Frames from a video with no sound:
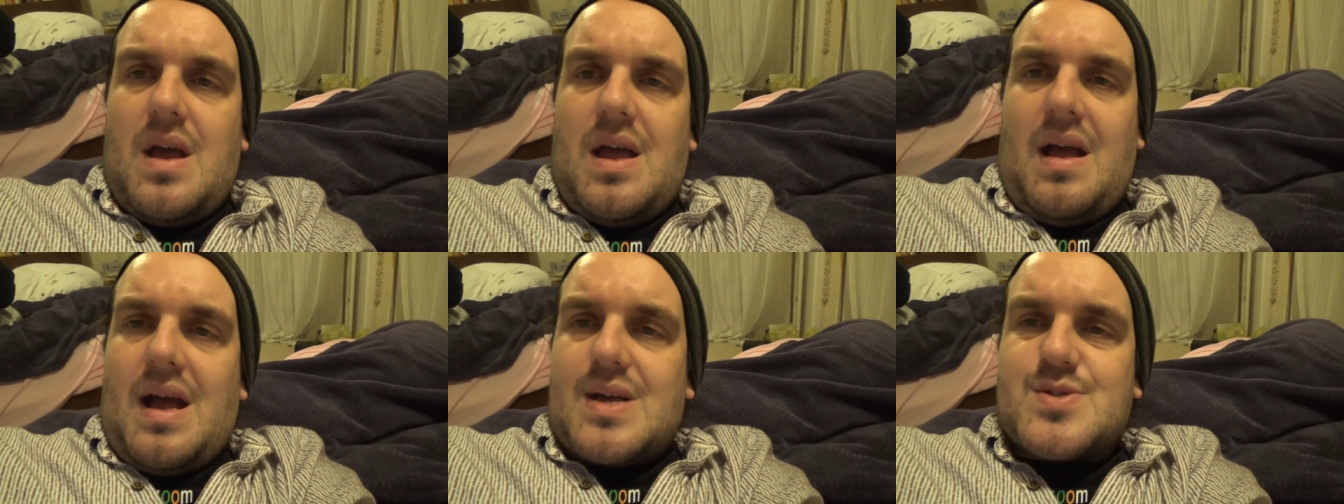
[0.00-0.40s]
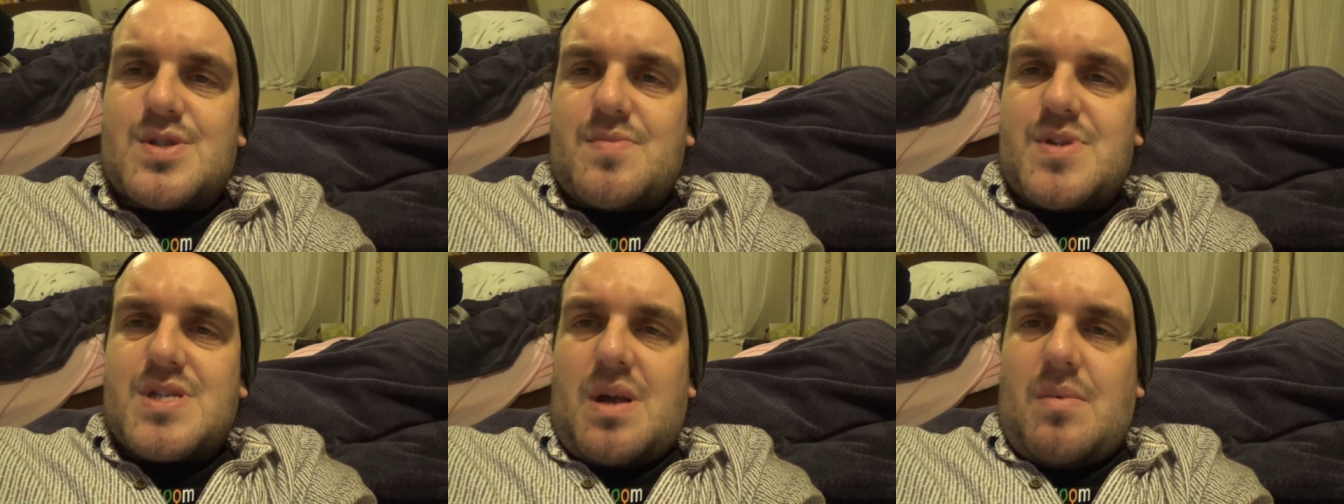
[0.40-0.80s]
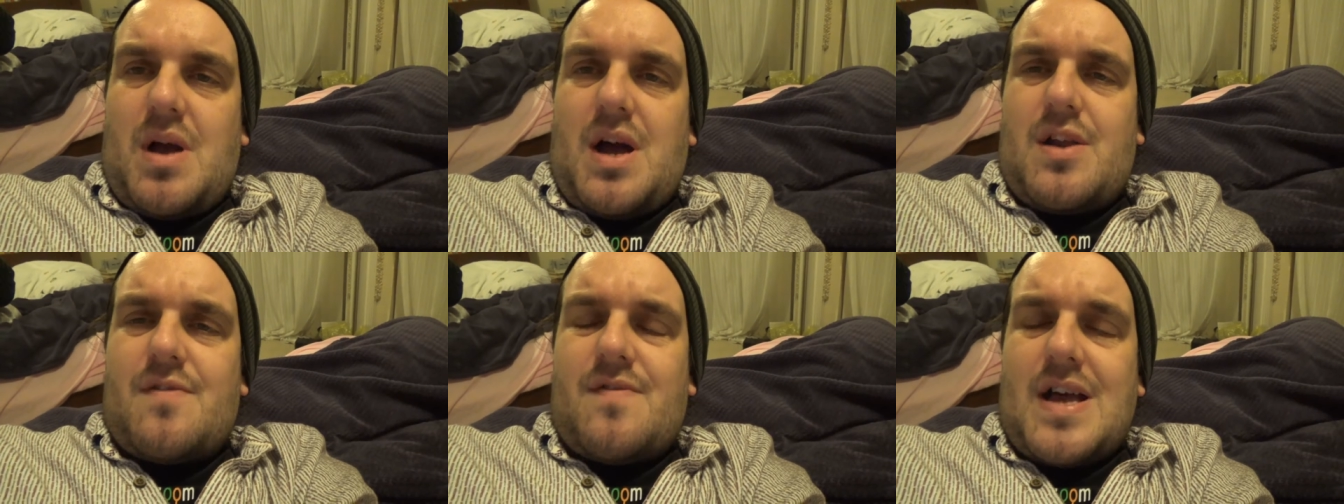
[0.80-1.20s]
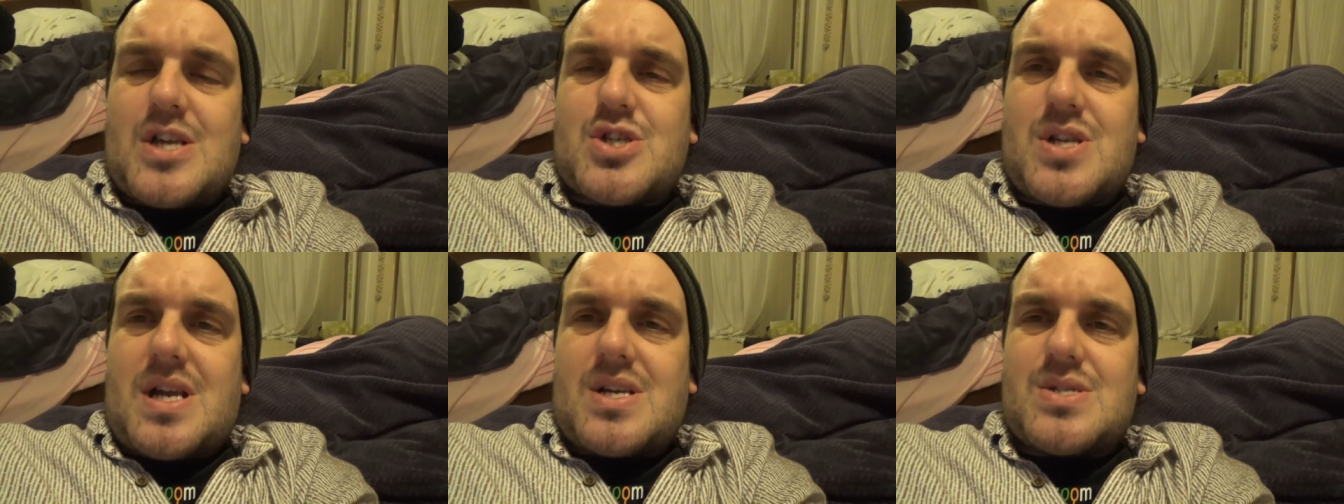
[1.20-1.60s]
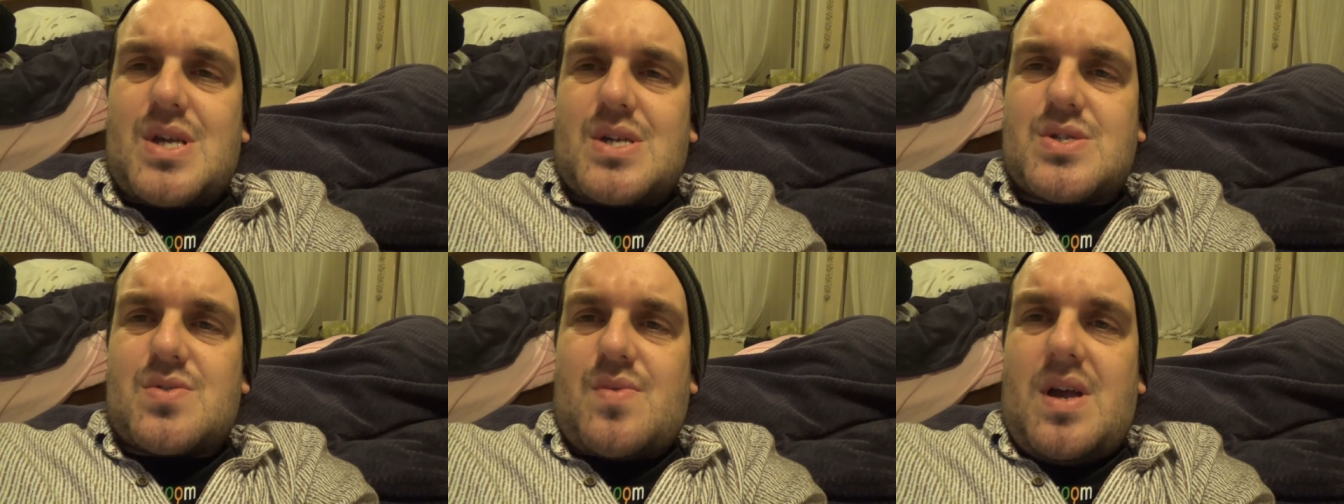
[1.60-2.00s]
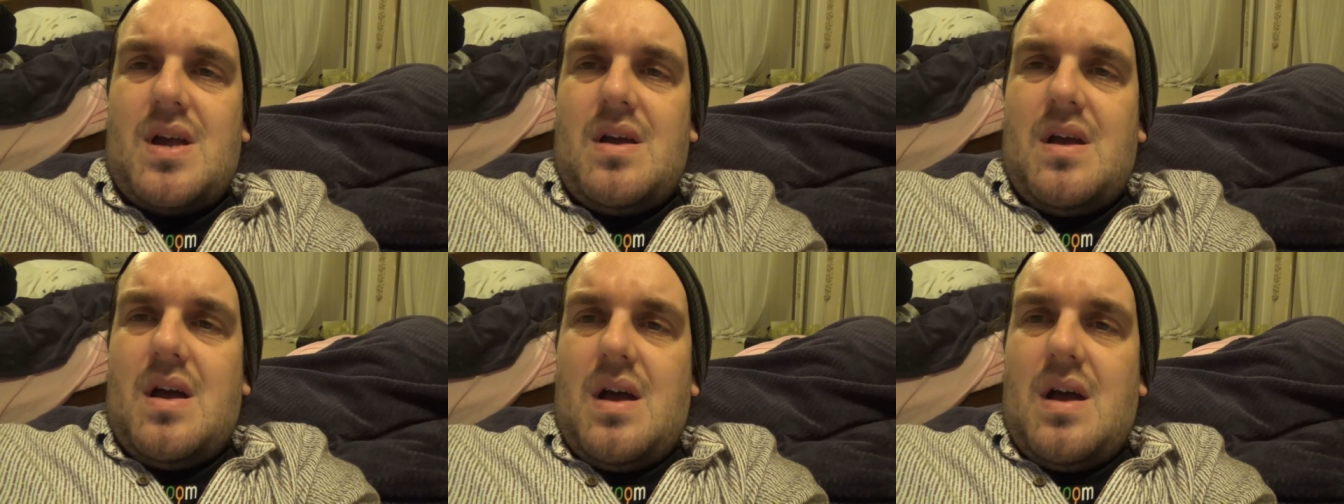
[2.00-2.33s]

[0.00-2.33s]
It has to be some kind of fashion accessory.